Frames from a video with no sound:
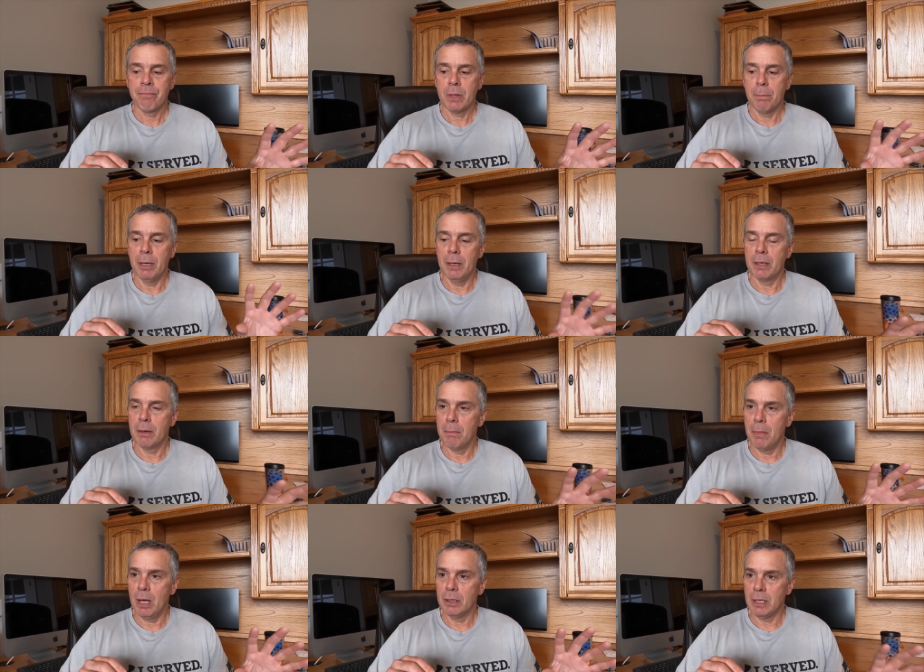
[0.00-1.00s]

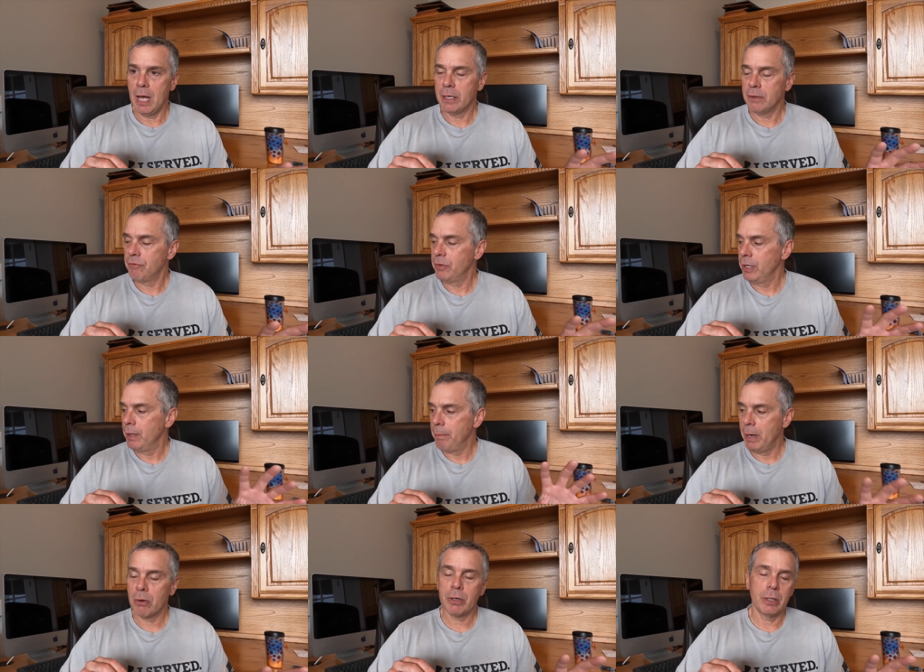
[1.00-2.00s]
but a lot of the
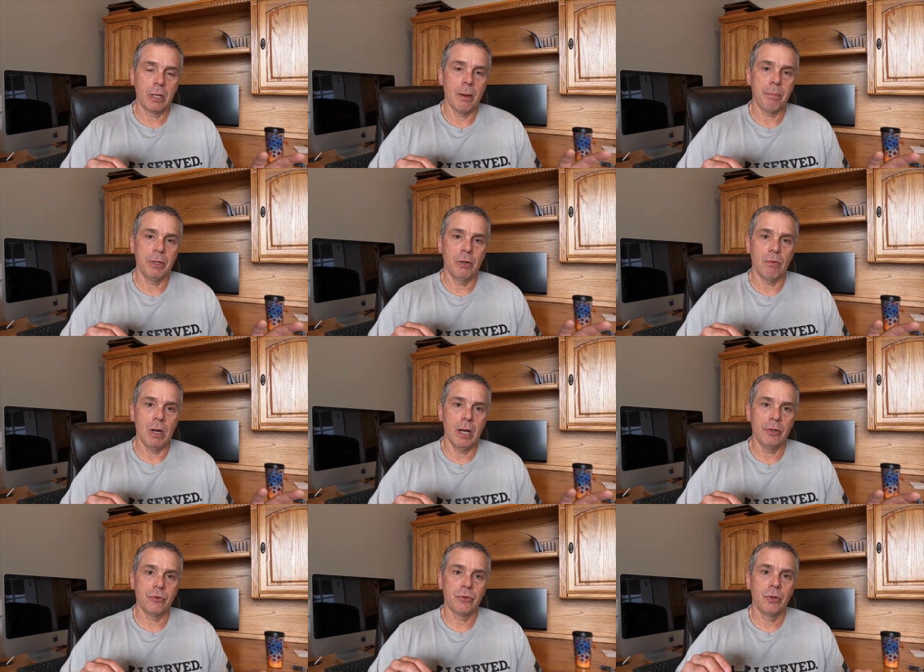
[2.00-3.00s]
American company
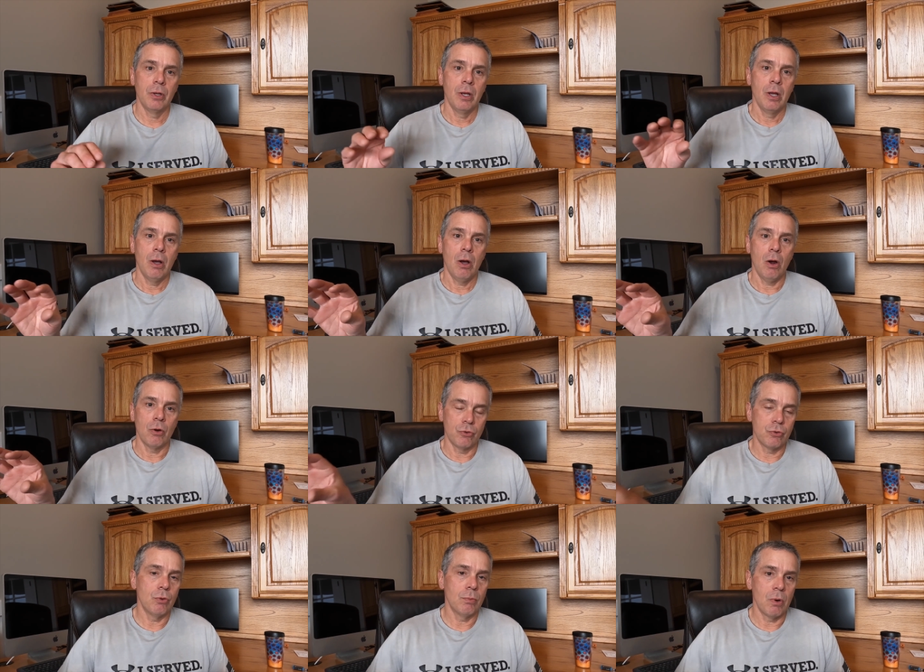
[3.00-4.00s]
rods are
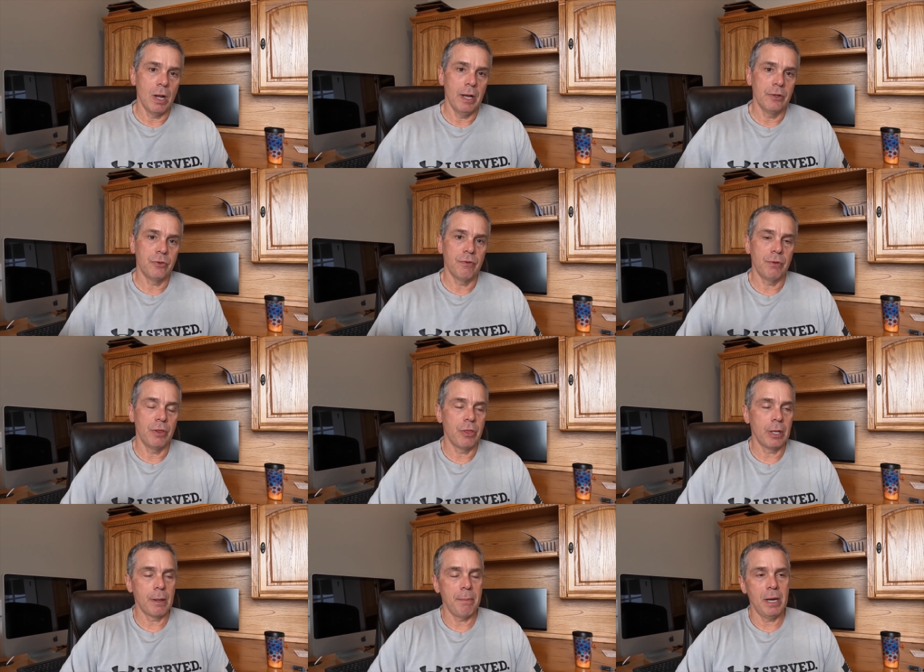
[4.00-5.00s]
zoom rods. If you
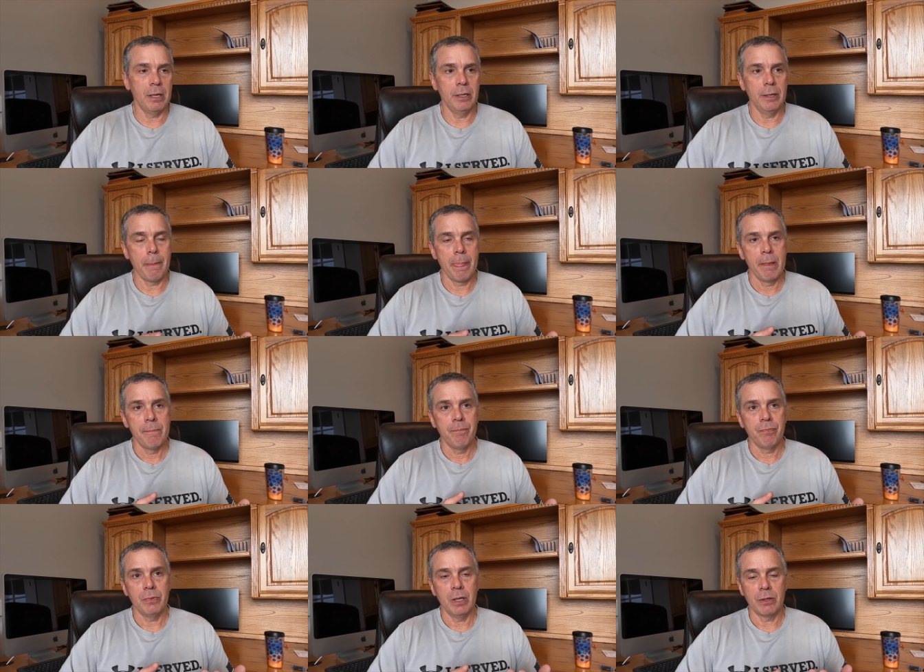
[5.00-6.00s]
think about it,
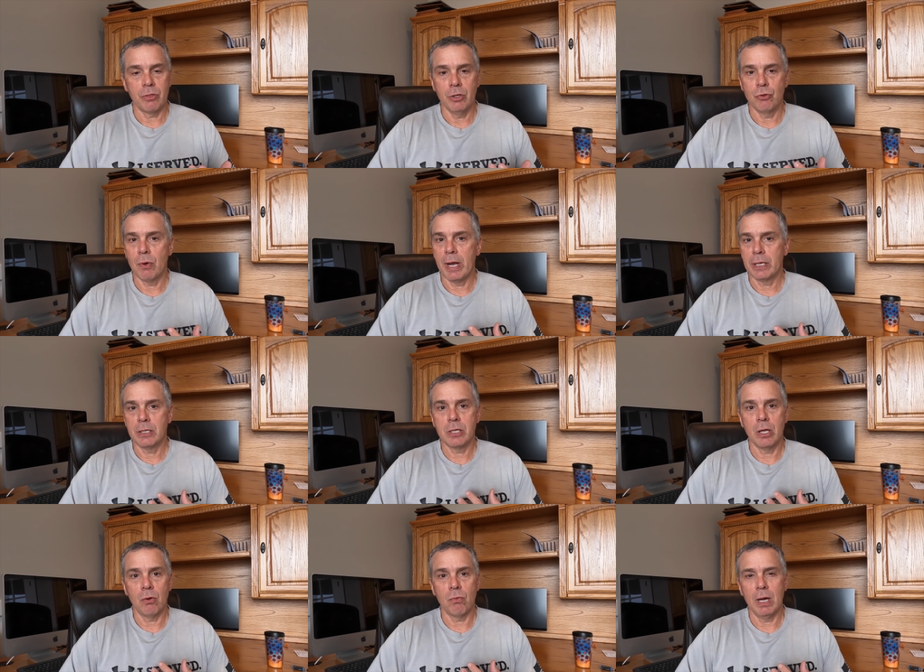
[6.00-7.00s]
like the
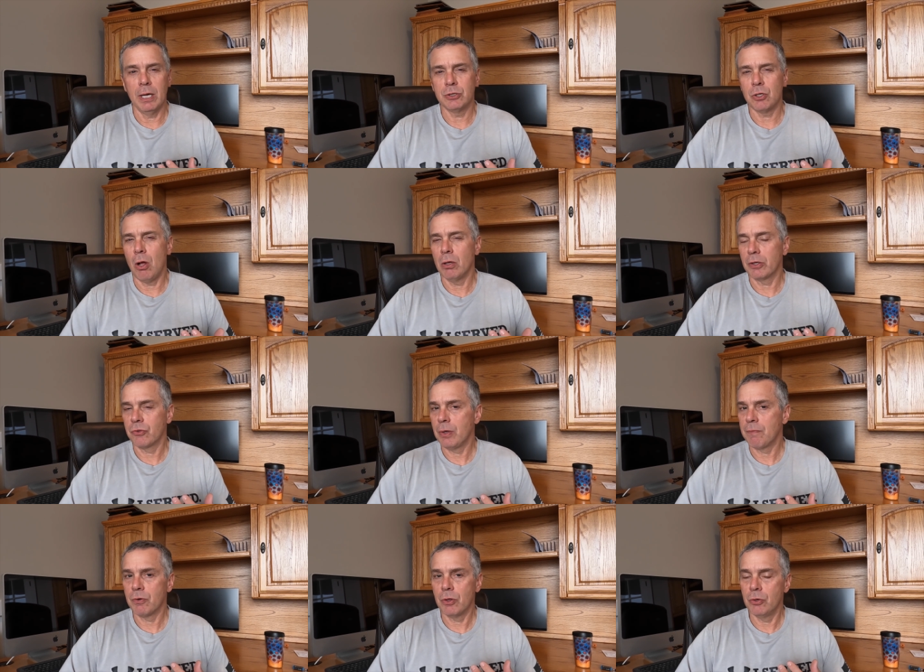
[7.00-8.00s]
Dragontail rods, all
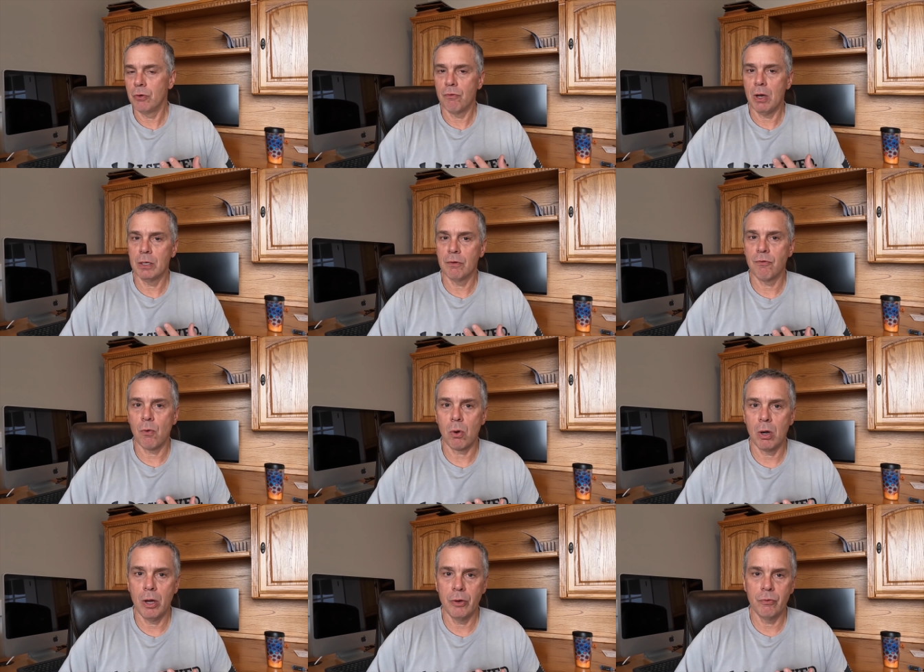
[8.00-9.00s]
except for the Nirvana
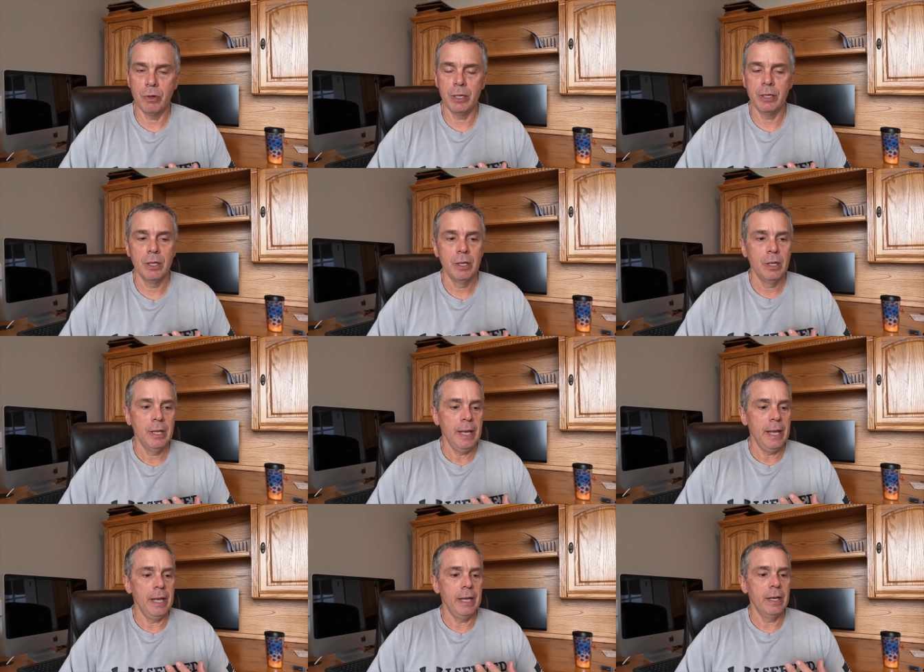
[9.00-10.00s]
400,
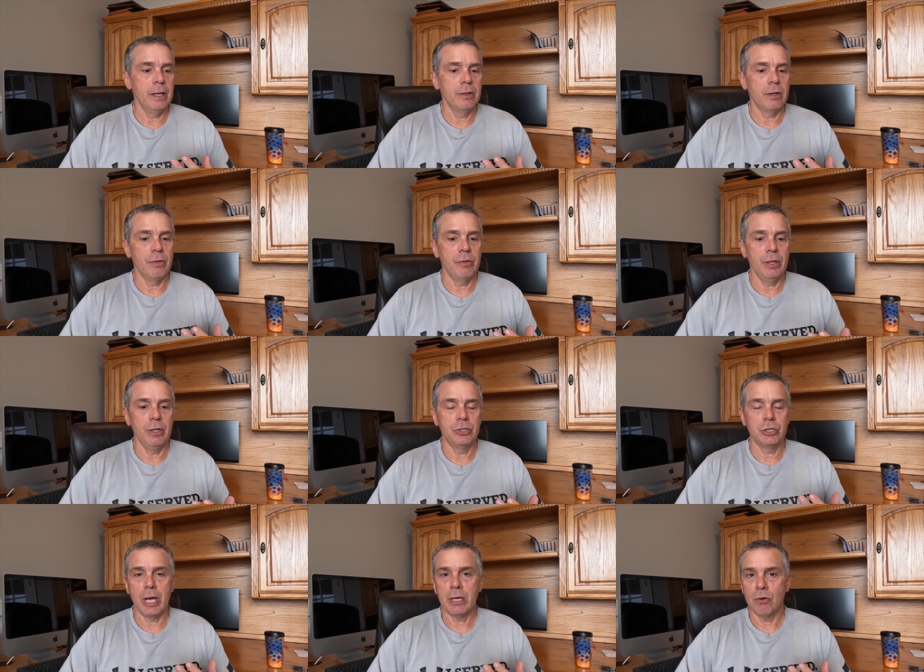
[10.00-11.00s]
and the
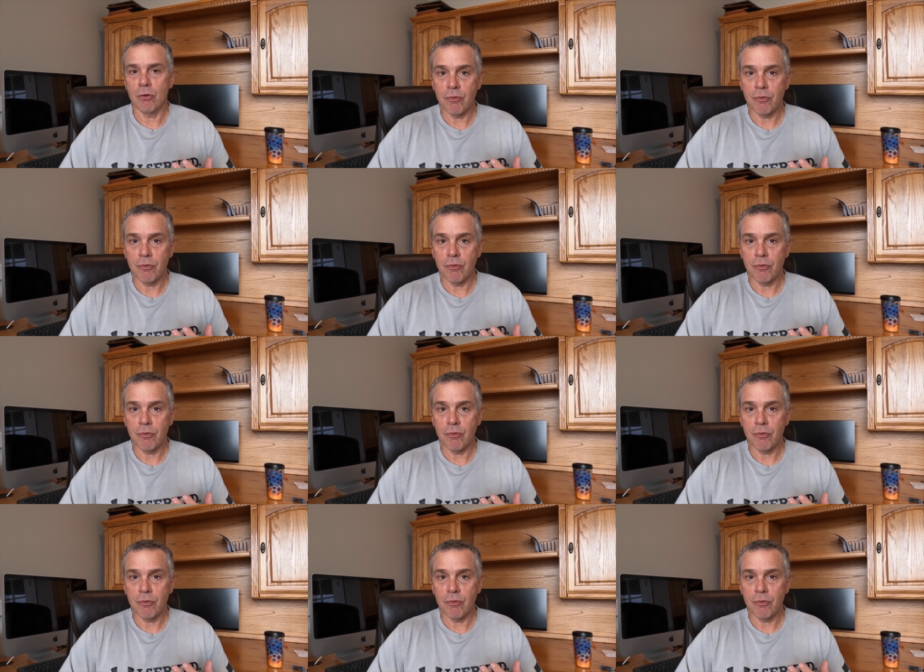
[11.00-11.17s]
Shadow